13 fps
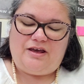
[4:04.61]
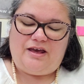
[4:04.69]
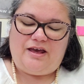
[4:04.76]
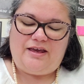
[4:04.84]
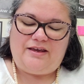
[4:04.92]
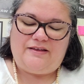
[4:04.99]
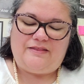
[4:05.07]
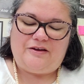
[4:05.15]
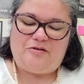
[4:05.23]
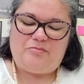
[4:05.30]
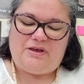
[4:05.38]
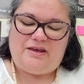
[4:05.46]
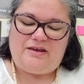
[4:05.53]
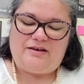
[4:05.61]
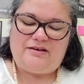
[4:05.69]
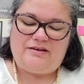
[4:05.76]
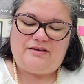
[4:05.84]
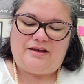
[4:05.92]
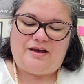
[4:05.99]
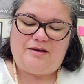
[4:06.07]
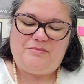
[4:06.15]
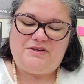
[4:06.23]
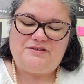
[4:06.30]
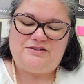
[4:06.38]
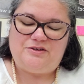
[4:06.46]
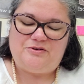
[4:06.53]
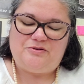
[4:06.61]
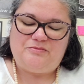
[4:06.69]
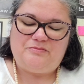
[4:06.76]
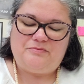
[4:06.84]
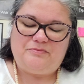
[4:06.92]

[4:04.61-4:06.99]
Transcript: "Hang in there, Peak. I miss you.